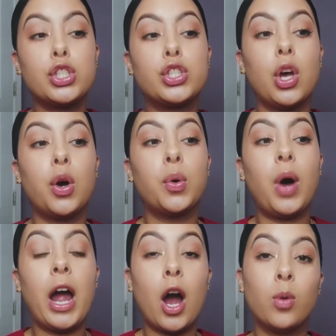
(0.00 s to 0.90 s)

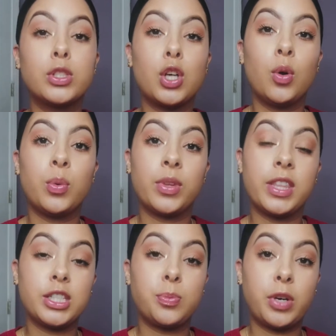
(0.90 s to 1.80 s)
So I always go in with
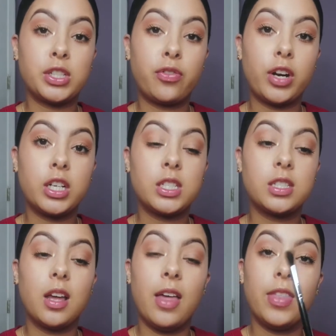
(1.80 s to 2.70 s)
this brush
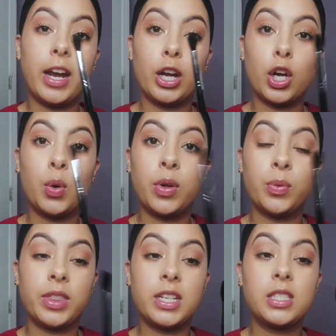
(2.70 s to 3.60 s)
first, and then I go in
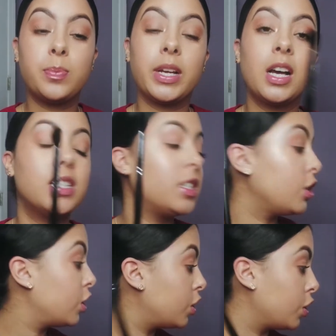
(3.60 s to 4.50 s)
with this, because
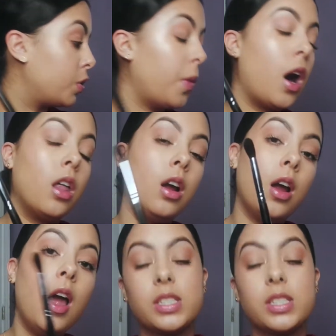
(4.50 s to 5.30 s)
since this is smaller,